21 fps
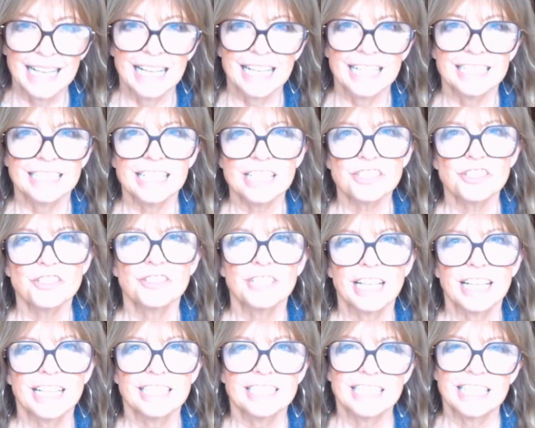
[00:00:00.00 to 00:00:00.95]
Yesterday
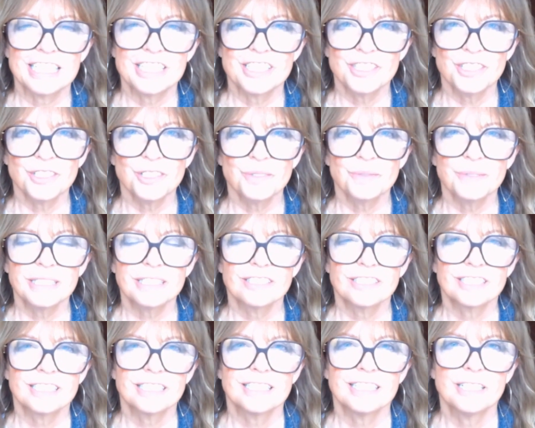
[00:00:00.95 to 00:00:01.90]
at day 2, we looked
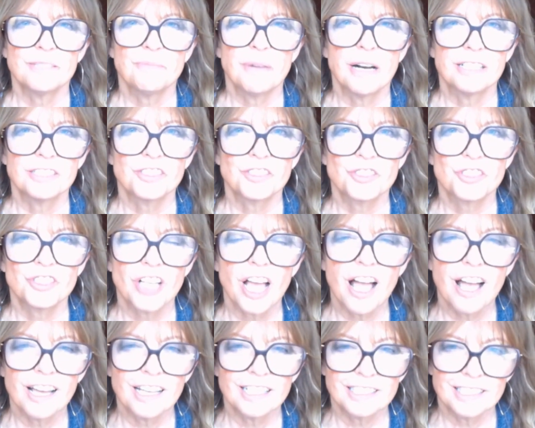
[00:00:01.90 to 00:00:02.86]
at the Apostle
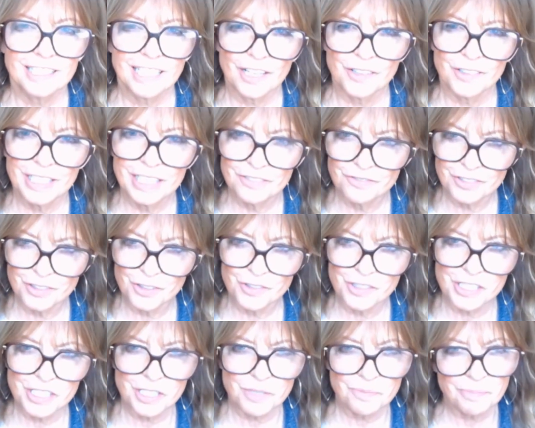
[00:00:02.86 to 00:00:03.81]
John and how he
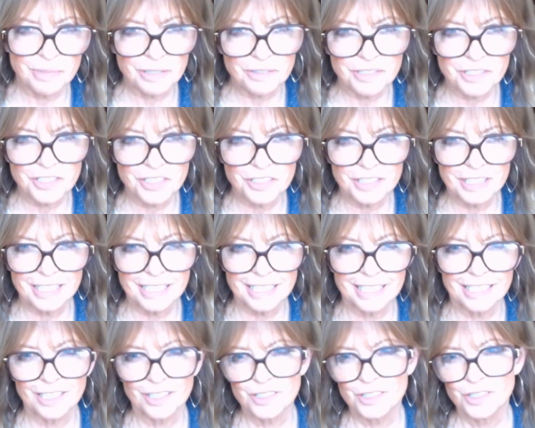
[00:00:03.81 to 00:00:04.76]
flourished spiritually. He
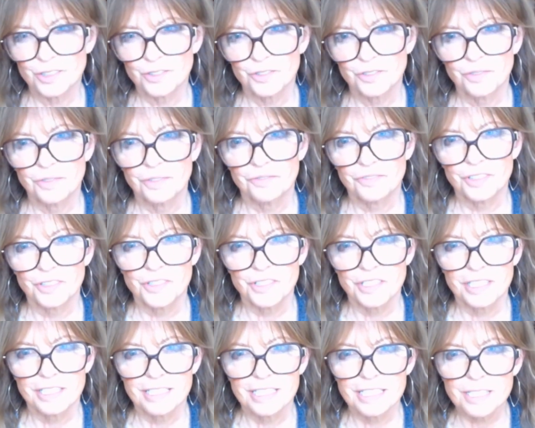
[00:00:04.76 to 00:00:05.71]
also flourished
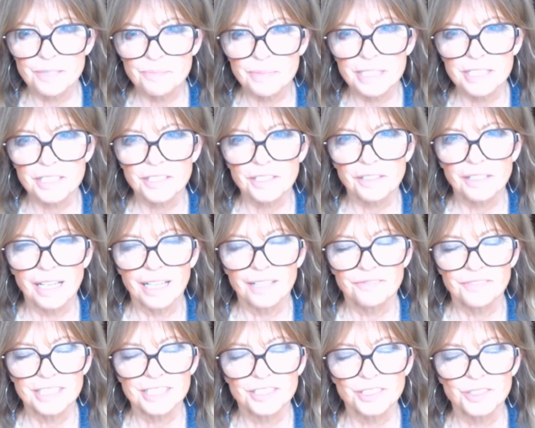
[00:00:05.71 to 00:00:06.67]
in the
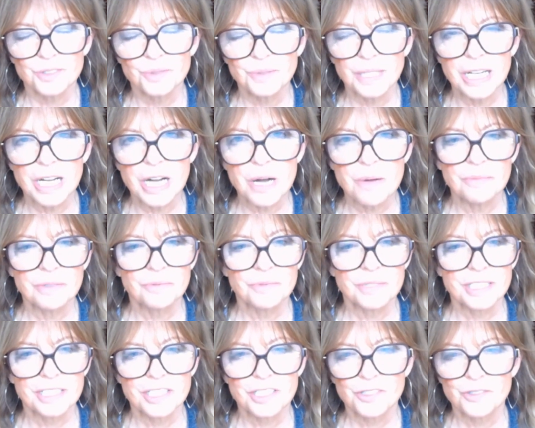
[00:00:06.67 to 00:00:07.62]
physical realm and was
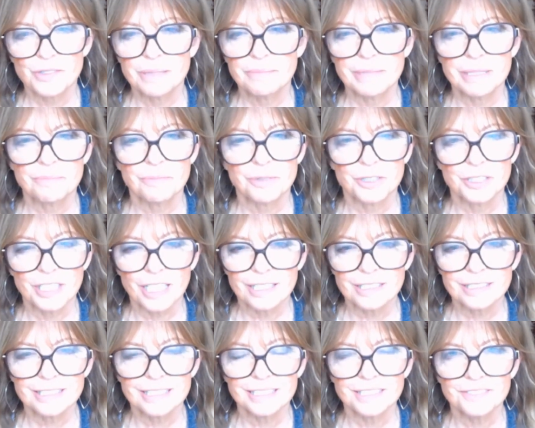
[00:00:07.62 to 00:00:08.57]
extremely
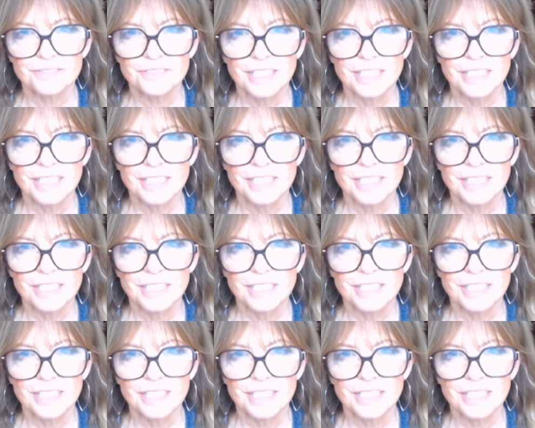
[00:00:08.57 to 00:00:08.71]
productive.